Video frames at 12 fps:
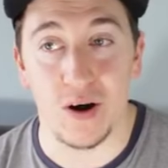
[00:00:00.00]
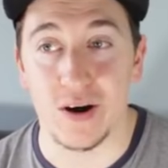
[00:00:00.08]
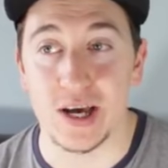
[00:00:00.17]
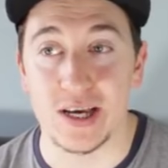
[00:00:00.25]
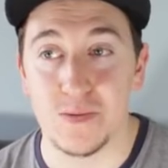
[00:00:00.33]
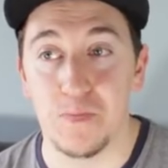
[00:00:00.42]

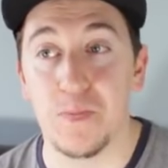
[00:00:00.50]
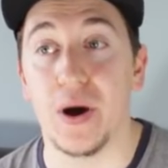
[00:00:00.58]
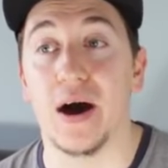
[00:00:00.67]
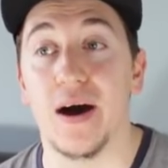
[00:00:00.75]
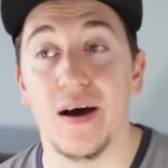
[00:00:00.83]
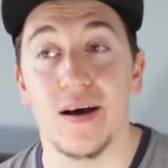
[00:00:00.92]
honest,
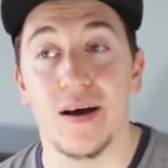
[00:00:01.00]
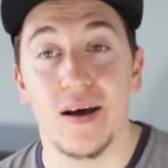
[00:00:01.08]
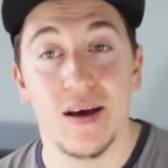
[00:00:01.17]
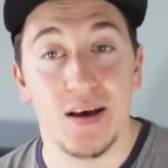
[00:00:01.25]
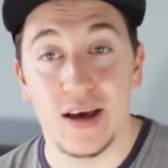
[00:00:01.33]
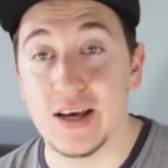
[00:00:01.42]
but
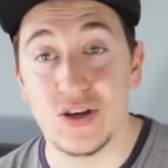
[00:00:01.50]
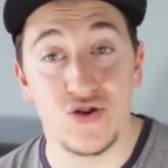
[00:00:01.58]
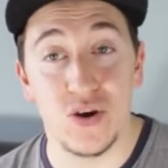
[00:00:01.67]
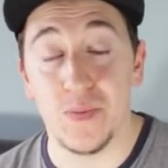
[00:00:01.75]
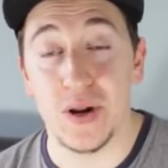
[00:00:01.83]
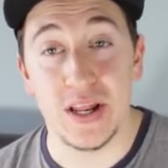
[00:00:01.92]
his
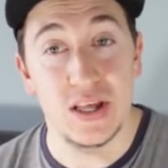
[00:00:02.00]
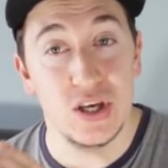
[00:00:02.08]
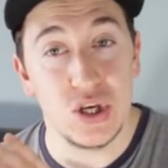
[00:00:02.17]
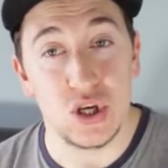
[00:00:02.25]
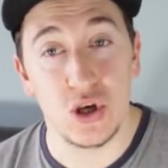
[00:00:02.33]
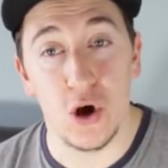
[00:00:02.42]
dribbling
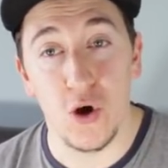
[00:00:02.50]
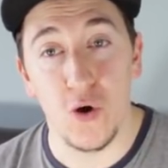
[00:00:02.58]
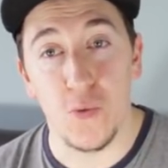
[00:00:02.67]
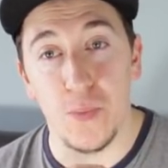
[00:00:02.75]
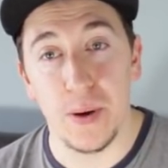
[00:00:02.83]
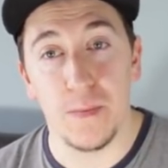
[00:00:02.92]
is
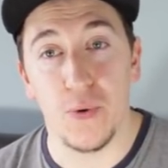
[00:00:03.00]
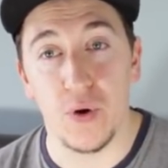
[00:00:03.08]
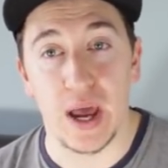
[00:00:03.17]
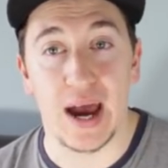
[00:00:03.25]
so pinpoint